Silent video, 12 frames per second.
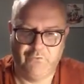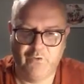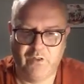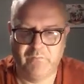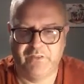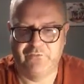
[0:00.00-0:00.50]

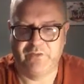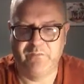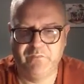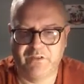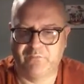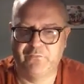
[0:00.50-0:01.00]
You are my
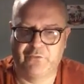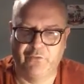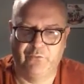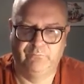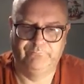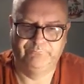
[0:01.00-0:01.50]
dreams come
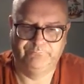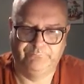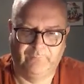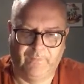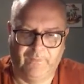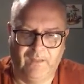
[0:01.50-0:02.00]
true.
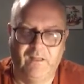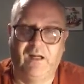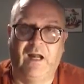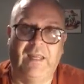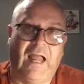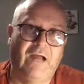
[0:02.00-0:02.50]

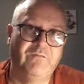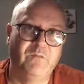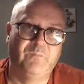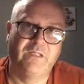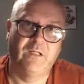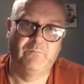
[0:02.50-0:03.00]
I
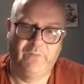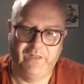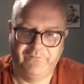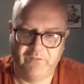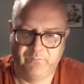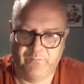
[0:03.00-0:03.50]
haven't been a
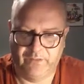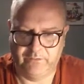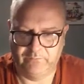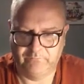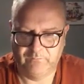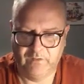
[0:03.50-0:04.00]
perfect
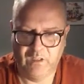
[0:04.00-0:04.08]
parent,